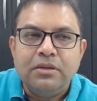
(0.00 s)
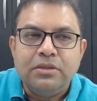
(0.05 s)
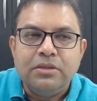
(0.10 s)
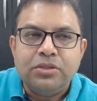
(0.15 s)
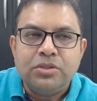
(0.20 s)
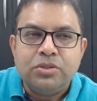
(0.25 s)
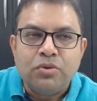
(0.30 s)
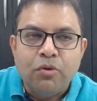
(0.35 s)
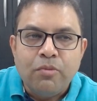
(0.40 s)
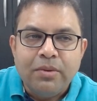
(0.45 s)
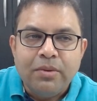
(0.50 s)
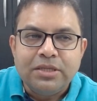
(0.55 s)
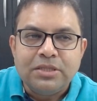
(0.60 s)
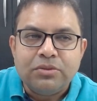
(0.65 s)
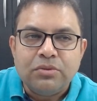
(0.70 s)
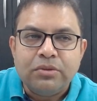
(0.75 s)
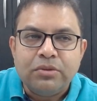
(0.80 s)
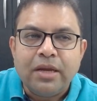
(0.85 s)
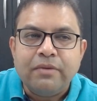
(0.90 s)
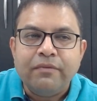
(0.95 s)
so much
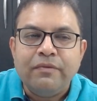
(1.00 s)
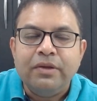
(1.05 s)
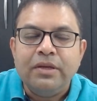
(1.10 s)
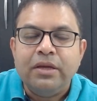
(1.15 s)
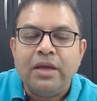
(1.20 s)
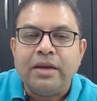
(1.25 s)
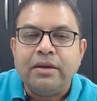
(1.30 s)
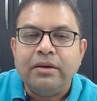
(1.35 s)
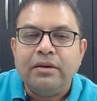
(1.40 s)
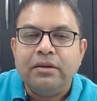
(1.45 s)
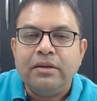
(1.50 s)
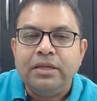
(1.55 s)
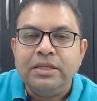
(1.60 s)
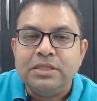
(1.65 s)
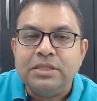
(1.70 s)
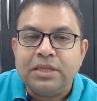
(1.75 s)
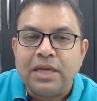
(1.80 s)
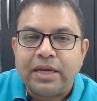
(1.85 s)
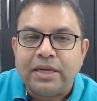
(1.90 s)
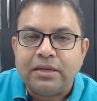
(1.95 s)
so that we get
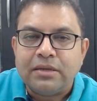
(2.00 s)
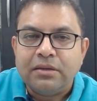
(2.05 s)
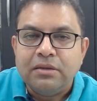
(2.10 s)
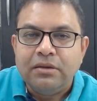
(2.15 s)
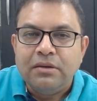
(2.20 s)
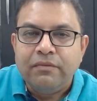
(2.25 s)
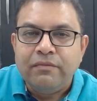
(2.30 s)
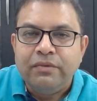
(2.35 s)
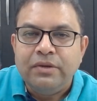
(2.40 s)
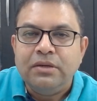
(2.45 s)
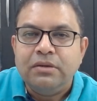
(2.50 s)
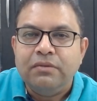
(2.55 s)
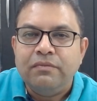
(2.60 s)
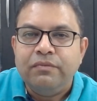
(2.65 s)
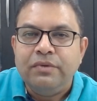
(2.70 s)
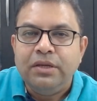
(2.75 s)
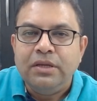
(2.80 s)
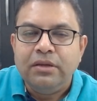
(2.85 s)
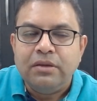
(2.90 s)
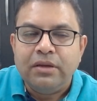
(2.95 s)
insight. We,
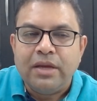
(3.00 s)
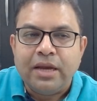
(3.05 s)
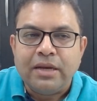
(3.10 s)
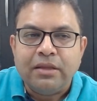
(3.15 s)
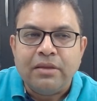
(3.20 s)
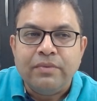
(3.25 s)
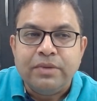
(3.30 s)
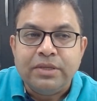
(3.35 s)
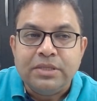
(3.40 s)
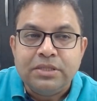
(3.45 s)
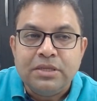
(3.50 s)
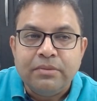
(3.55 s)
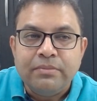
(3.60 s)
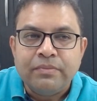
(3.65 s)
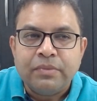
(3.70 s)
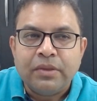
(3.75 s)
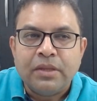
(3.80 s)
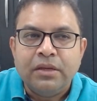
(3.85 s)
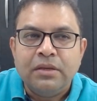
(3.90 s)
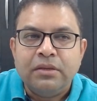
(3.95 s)
we get the
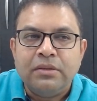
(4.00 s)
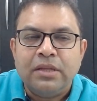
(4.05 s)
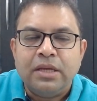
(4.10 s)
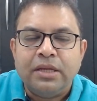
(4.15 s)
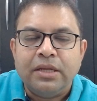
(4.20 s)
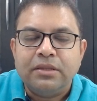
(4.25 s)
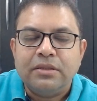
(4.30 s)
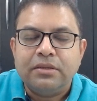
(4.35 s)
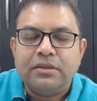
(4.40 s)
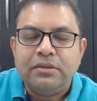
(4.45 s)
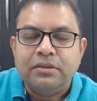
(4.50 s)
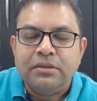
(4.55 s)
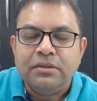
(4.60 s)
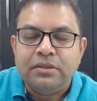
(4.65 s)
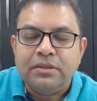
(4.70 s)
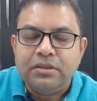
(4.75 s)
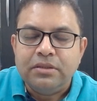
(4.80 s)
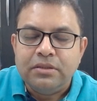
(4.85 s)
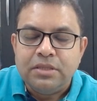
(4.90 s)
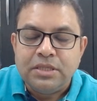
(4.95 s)
wisdom that
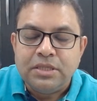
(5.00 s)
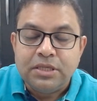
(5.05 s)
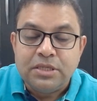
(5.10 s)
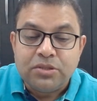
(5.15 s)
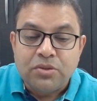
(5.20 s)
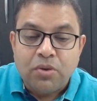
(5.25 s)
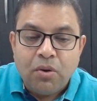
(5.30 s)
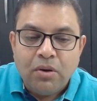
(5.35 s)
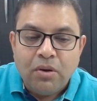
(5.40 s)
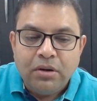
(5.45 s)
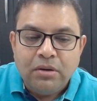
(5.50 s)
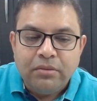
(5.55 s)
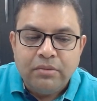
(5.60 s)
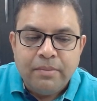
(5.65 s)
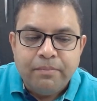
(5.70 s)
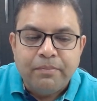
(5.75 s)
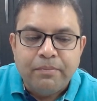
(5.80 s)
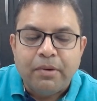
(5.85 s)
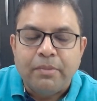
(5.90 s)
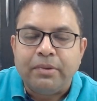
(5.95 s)
this is all
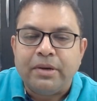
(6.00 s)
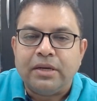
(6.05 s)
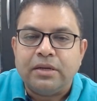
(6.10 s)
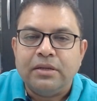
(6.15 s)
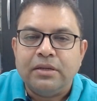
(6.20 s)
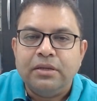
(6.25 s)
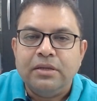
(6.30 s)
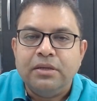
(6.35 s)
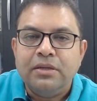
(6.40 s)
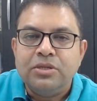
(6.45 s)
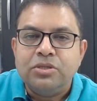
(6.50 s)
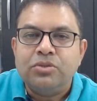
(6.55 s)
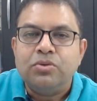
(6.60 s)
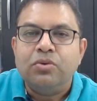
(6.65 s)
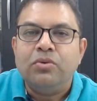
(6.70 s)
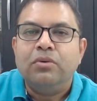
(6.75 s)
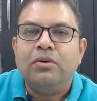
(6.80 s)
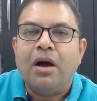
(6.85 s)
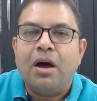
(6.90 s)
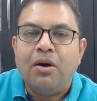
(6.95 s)
impermanent.
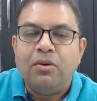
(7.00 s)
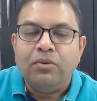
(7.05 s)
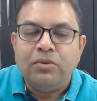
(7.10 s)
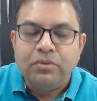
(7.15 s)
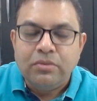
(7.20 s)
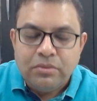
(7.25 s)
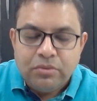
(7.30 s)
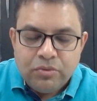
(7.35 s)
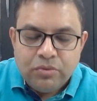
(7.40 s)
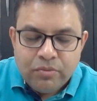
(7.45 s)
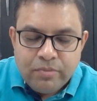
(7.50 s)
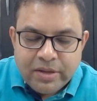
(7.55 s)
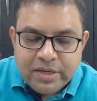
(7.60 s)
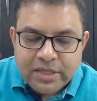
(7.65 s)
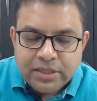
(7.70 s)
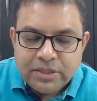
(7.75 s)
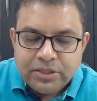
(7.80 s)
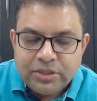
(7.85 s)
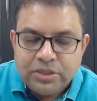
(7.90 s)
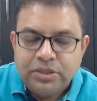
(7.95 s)
So, how to do
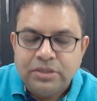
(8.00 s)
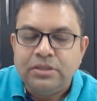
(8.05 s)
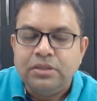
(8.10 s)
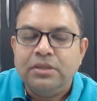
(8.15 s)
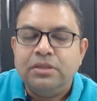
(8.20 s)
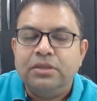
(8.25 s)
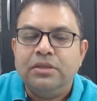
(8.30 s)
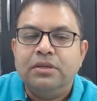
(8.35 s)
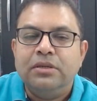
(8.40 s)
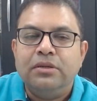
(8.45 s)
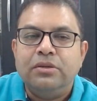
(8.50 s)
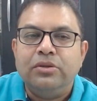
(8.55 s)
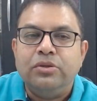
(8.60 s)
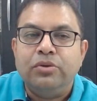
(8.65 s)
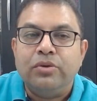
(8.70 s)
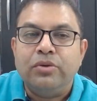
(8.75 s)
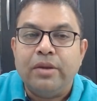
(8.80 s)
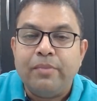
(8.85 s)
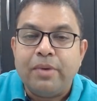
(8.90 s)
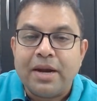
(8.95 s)
meditation?
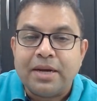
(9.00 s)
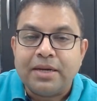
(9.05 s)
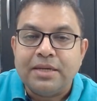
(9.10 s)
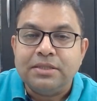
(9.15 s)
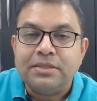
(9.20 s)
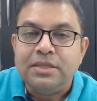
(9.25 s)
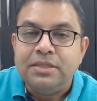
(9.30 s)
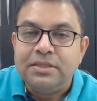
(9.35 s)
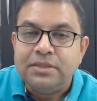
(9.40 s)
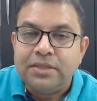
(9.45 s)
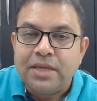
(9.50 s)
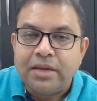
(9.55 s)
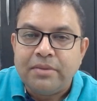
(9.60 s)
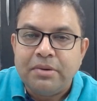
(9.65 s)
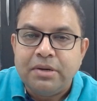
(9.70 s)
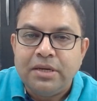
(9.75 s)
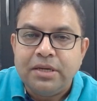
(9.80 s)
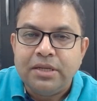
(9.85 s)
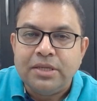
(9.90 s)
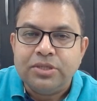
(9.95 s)
You can practice insight
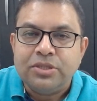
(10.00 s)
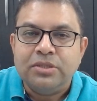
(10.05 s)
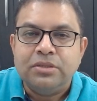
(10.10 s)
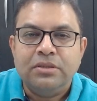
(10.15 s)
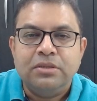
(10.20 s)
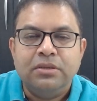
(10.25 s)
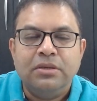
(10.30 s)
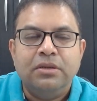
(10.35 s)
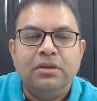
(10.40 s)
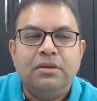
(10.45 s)
meditation,